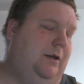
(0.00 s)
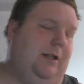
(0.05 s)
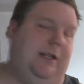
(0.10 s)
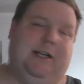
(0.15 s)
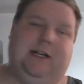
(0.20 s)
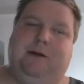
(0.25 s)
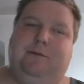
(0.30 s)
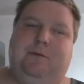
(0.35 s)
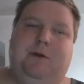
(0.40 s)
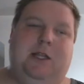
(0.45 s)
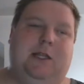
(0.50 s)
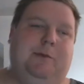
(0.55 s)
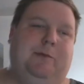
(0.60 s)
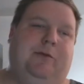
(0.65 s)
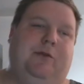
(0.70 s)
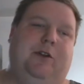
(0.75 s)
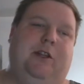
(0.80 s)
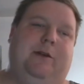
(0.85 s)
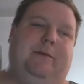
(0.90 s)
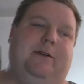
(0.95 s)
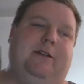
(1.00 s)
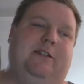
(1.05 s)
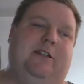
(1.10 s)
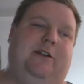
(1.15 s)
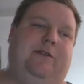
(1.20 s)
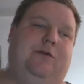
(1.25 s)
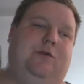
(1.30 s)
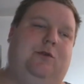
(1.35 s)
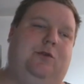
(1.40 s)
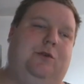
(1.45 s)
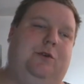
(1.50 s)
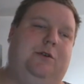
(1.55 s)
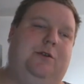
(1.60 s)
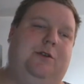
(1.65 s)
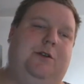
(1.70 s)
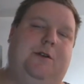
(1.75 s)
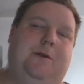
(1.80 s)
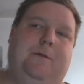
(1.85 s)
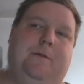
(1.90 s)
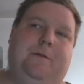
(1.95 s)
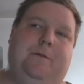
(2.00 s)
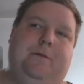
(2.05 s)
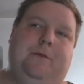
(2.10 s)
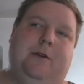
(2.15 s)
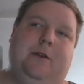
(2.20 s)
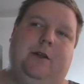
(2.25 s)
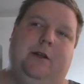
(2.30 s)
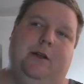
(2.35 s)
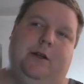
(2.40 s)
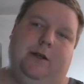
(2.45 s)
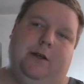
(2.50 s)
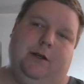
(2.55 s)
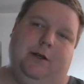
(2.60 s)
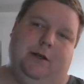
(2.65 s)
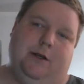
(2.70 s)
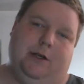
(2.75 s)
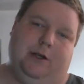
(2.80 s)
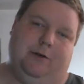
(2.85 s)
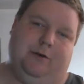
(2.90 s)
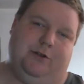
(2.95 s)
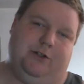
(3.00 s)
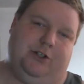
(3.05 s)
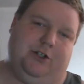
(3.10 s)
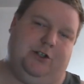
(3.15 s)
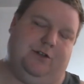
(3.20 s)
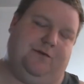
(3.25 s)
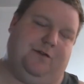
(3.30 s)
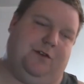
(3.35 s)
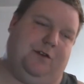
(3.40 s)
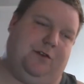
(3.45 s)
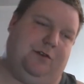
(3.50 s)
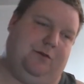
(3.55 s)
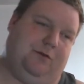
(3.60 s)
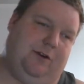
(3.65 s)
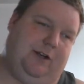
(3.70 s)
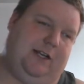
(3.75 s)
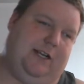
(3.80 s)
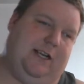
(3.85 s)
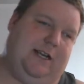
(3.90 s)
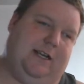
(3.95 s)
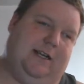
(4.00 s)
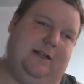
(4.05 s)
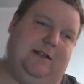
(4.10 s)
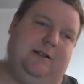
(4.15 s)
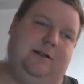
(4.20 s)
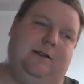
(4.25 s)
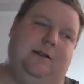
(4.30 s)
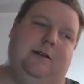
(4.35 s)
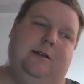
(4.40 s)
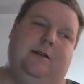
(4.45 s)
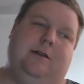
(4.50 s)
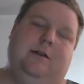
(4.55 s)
a month before the MSF course. It was used for 3 days.